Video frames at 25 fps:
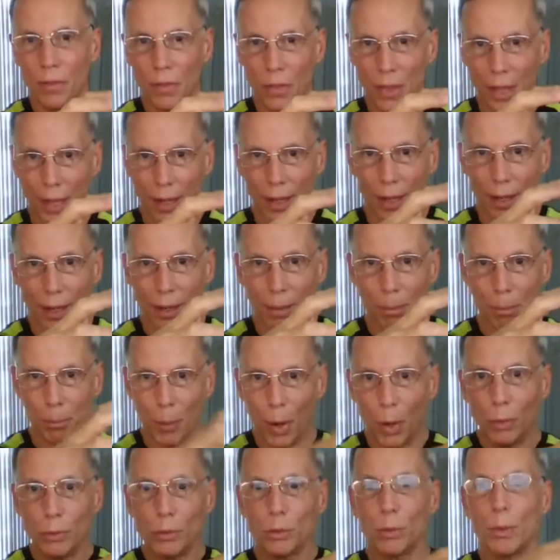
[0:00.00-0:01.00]
the
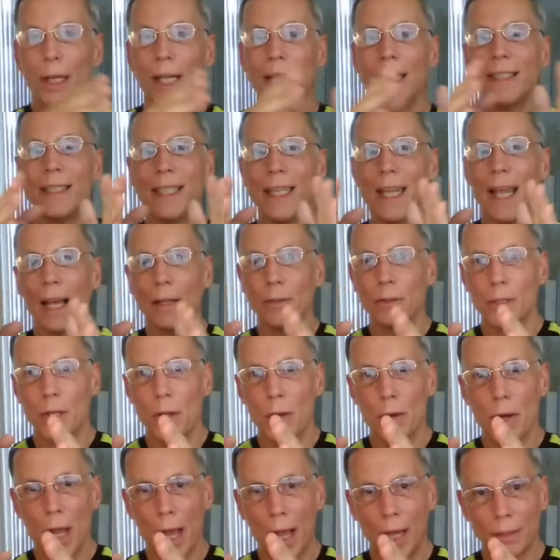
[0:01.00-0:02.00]
bones release the
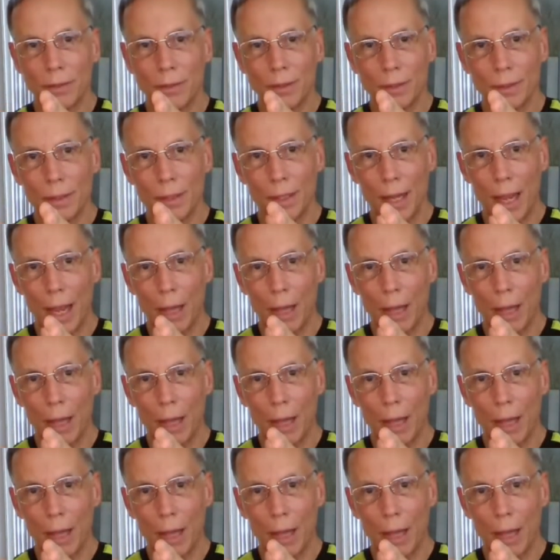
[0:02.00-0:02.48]
osteocalcin,